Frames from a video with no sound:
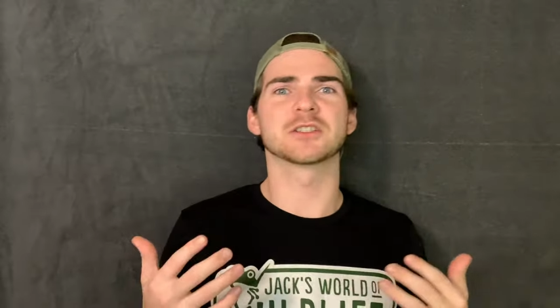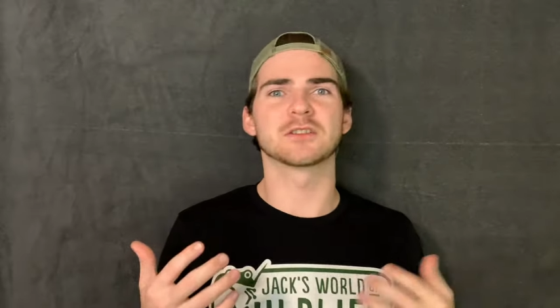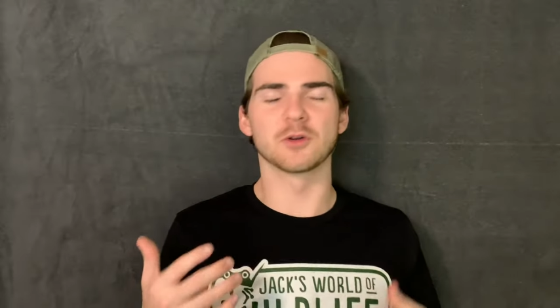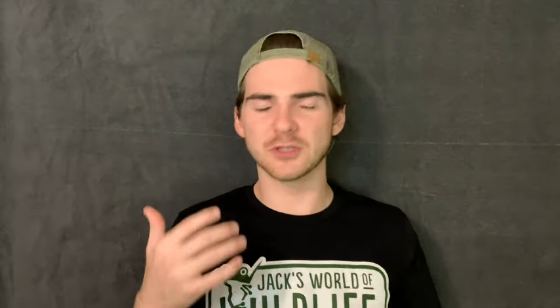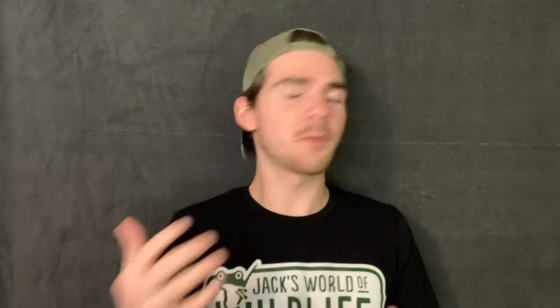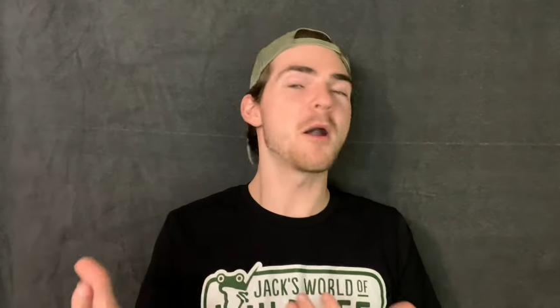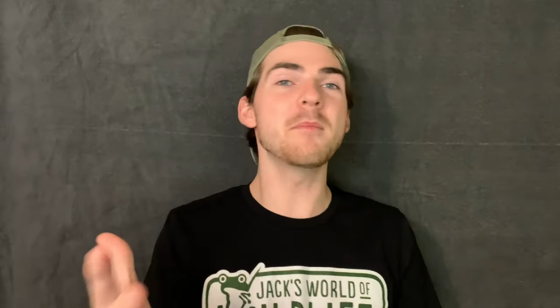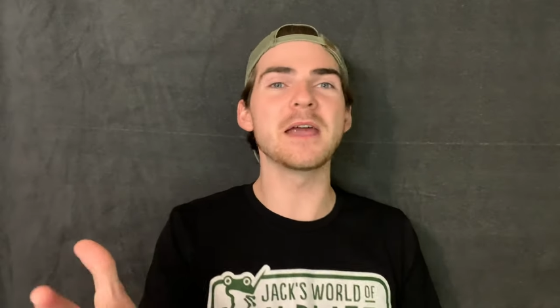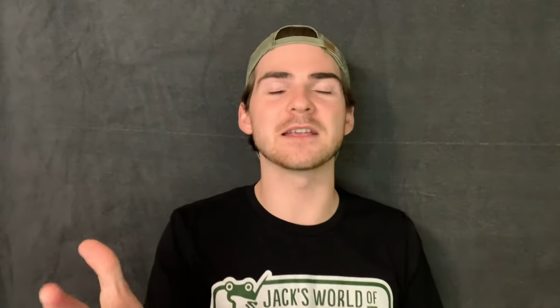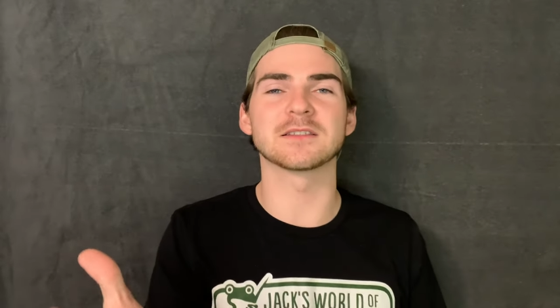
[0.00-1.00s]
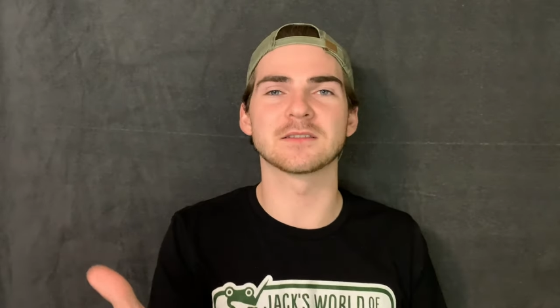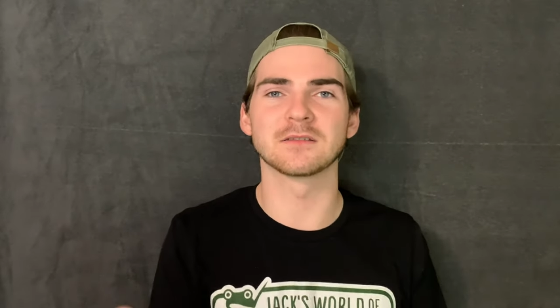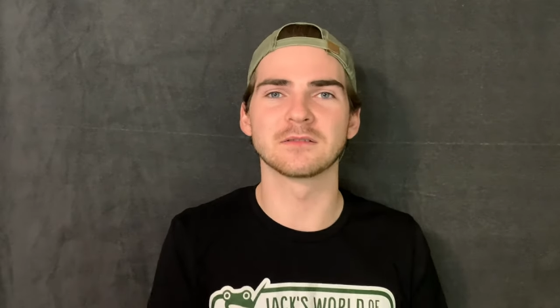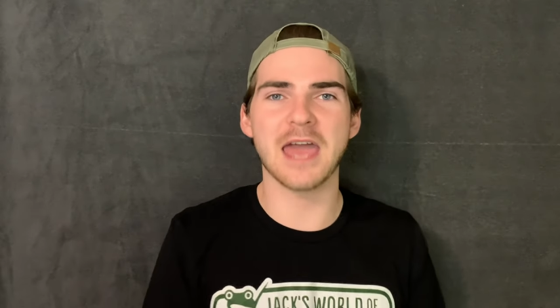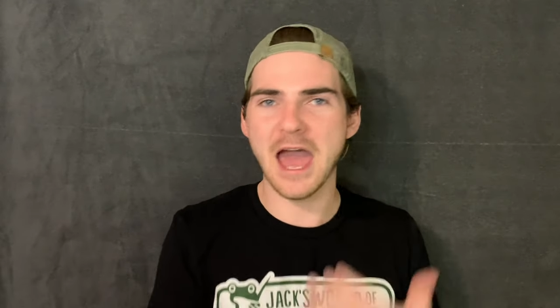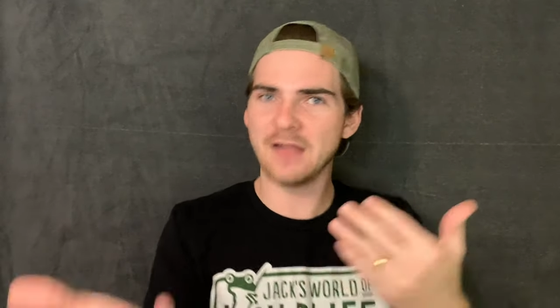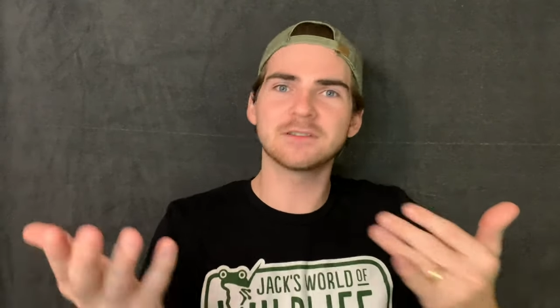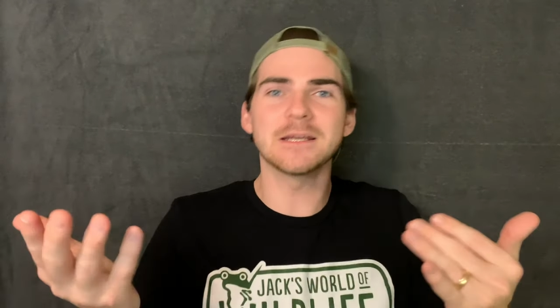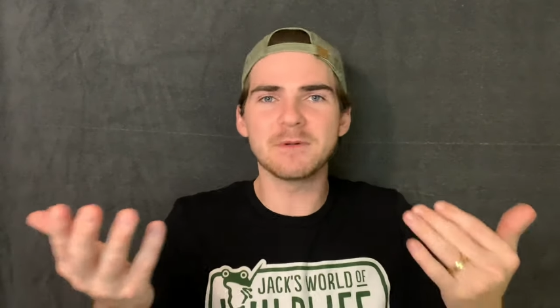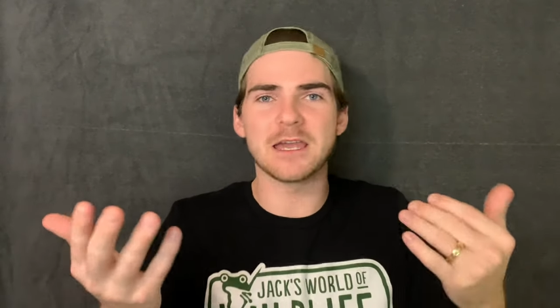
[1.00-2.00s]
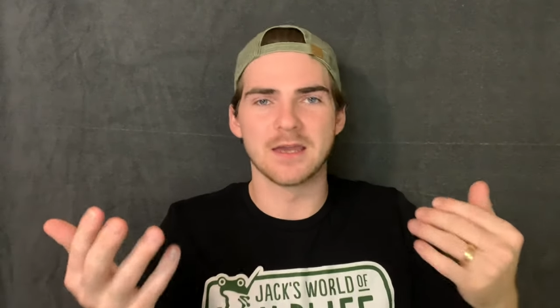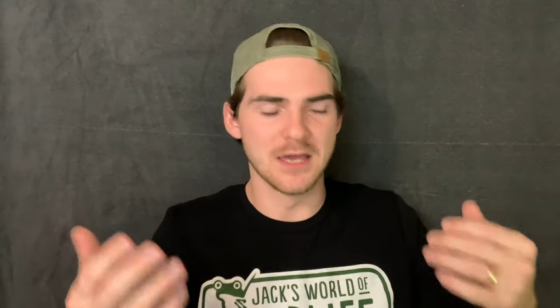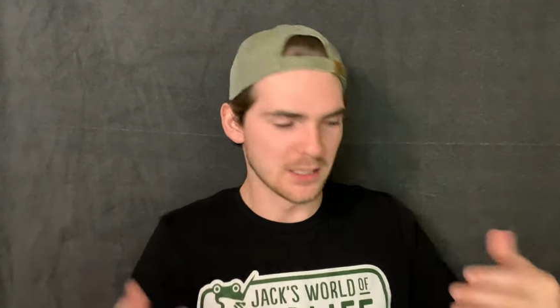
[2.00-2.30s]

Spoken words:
those are mermaids. They have to be.